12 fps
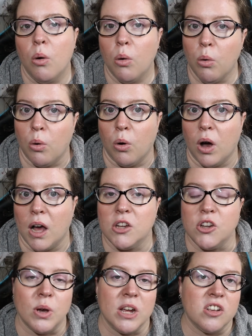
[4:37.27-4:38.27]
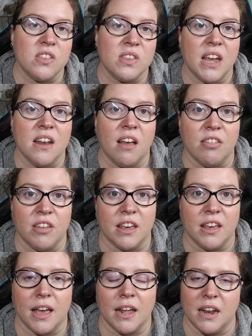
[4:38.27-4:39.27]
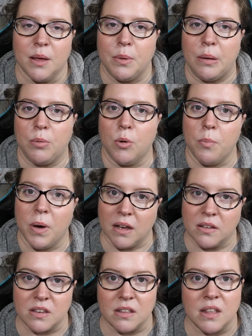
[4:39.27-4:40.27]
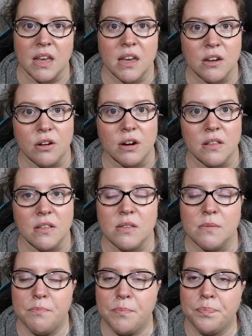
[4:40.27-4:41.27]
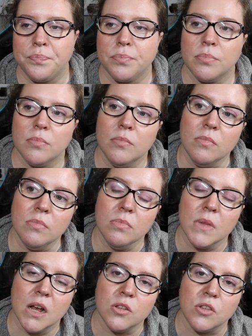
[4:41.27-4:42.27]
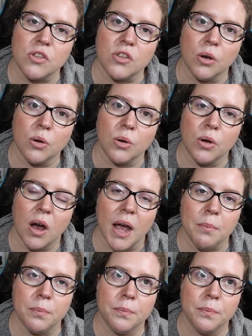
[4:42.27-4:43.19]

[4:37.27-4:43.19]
Or do I just say nothing and let people bask in their ignorance? So I